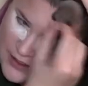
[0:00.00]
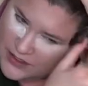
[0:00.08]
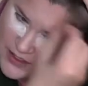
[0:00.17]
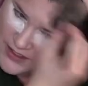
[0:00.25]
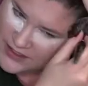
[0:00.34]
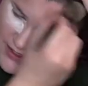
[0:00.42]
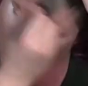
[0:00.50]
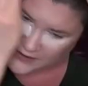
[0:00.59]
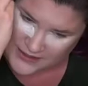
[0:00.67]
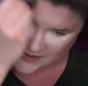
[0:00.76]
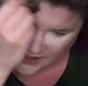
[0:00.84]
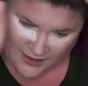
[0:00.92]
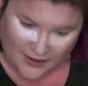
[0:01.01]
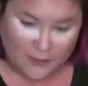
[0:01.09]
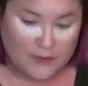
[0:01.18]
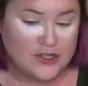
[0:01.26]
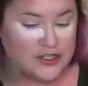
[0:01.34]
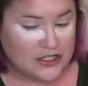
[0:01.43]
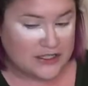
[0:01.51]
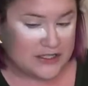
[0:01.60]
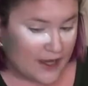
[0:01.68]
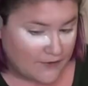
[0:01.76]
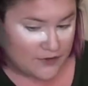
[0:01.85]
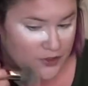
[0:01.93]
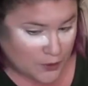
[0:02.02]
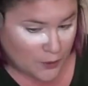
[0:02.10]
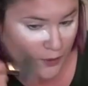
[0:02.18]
just so it's not like we just have two